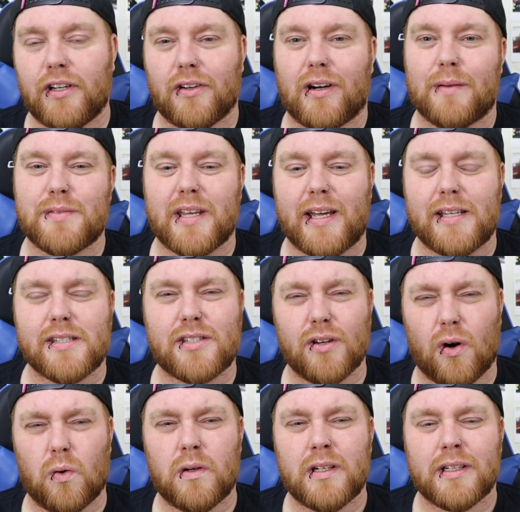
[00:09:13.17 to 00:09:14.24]
You know what I'm saying?
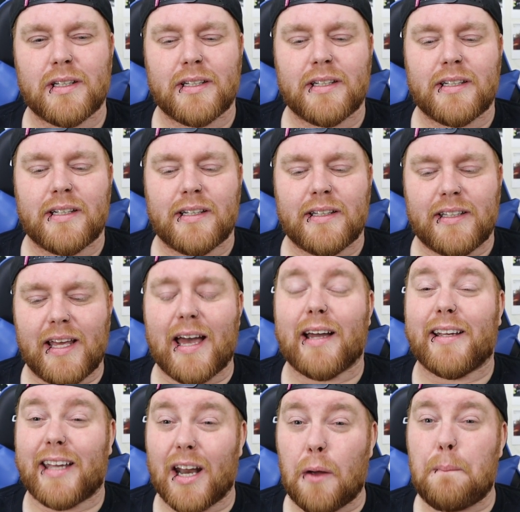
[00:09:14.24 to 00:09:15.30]
So
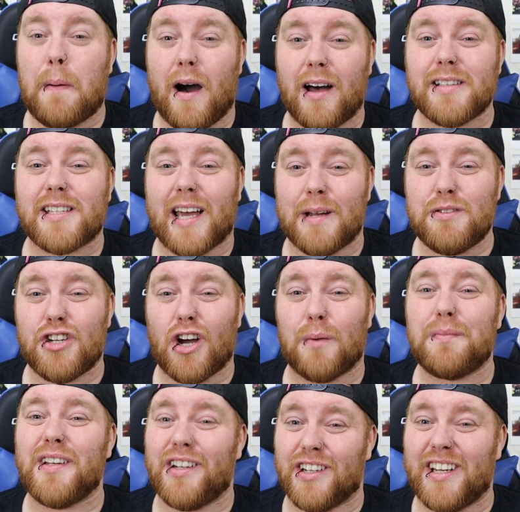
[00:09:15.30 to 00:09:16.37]
yeah, get a part-time
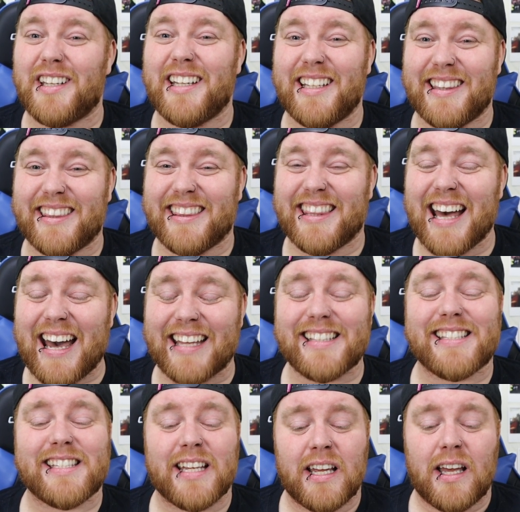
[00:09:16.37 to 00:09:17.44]
job. You're going to need
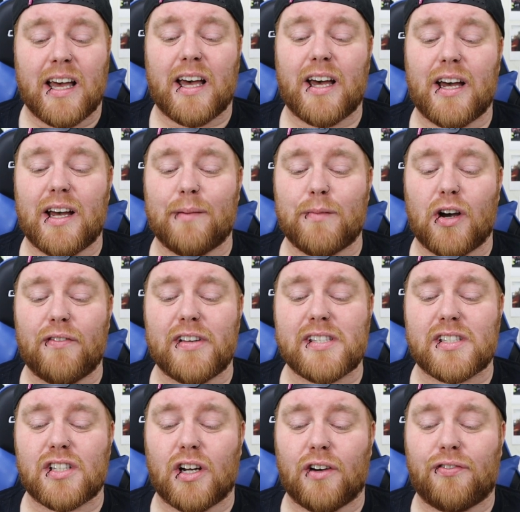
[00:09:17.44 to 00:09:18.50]
that. Other
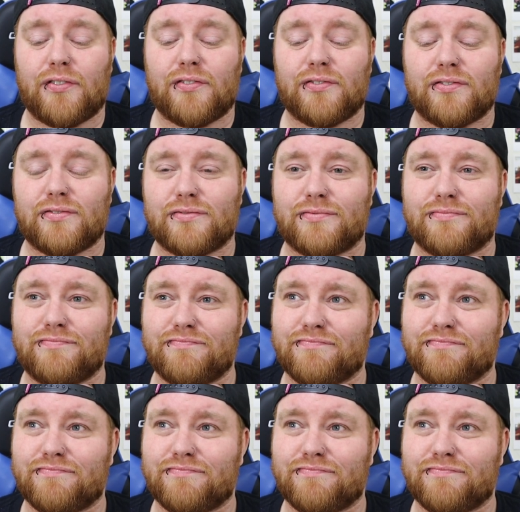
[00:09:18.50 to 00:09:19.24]
stuff.